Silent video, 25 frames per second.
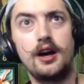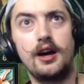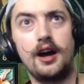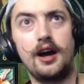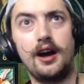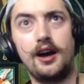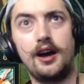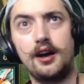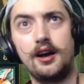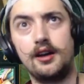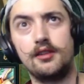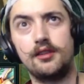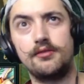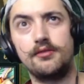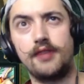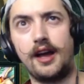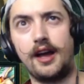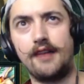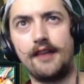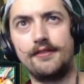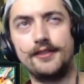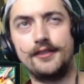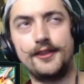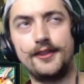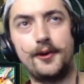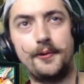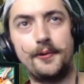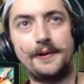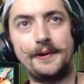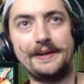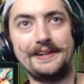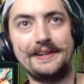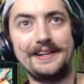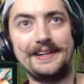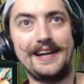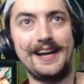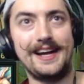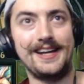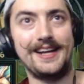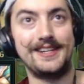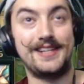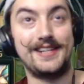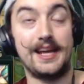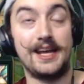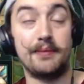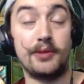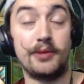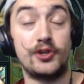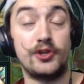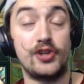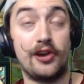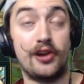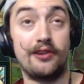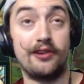have lower damage